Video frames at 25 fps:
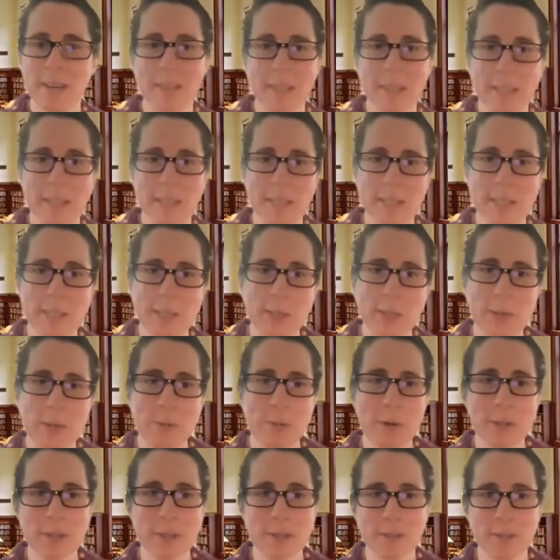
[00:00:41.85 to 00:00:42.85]
Nick is such a
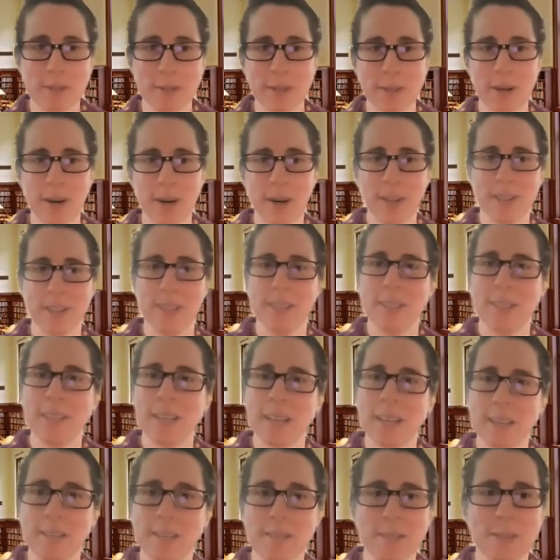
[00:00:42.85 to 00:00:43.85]
wonderful colleague,
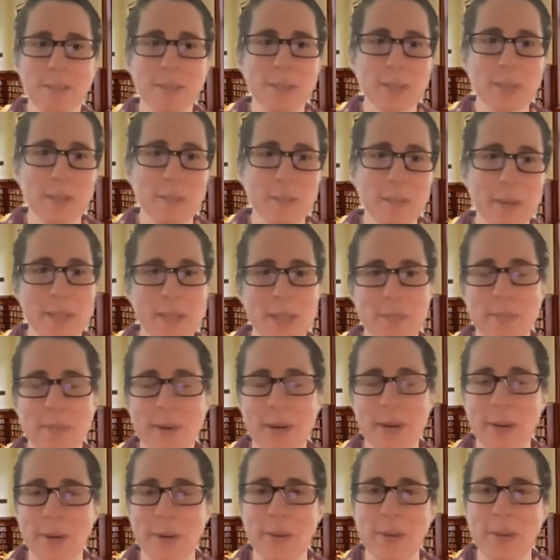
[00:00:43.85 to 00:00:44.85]
and I've learned so much
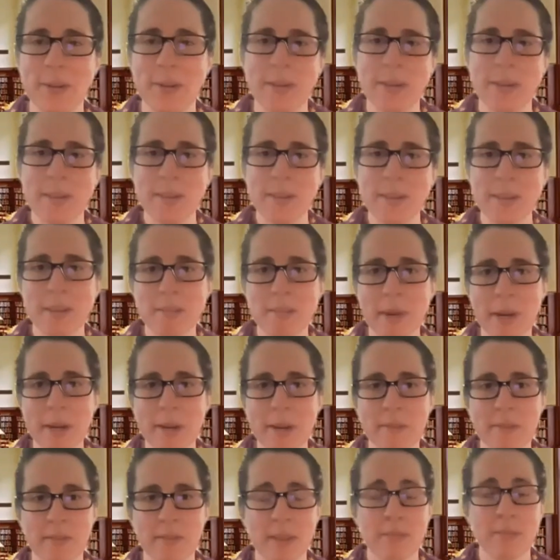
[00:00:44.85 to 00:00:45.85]
about the
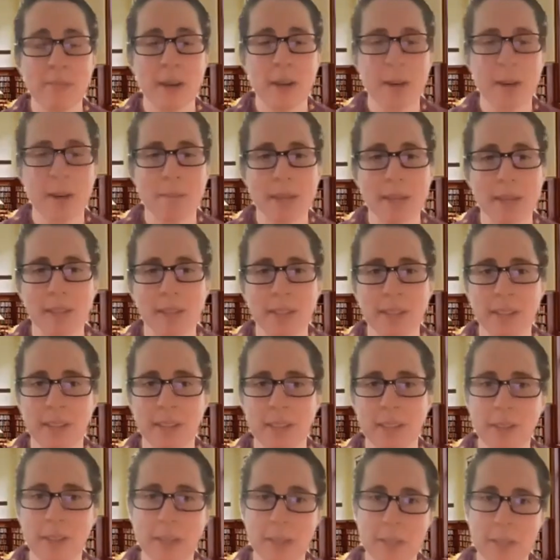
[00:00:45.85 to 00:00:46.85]
envir environmental and
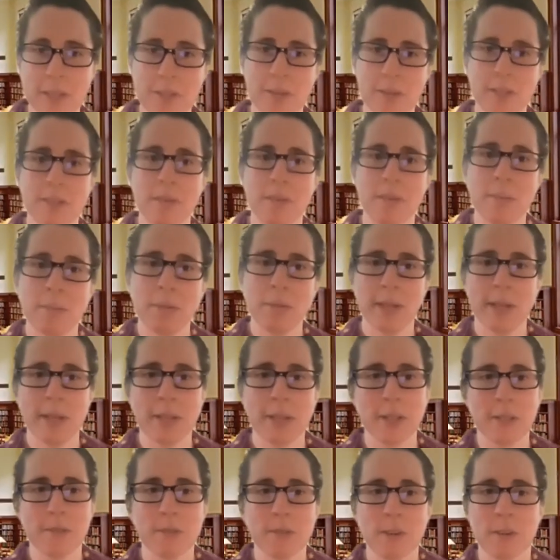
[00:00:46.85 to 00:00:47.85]
legal history of
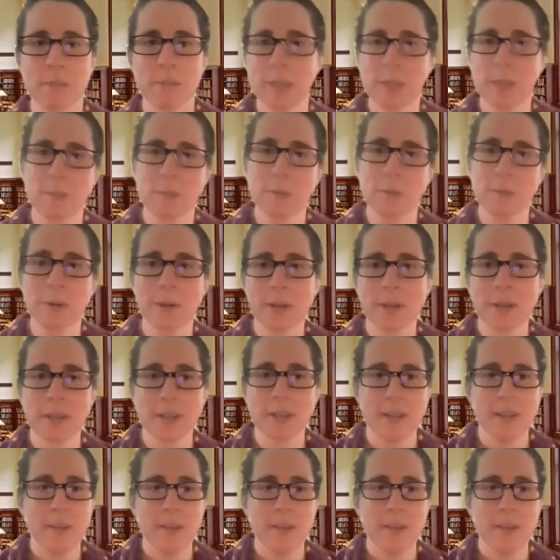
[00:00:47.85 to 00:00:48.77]
Appalachia from his work.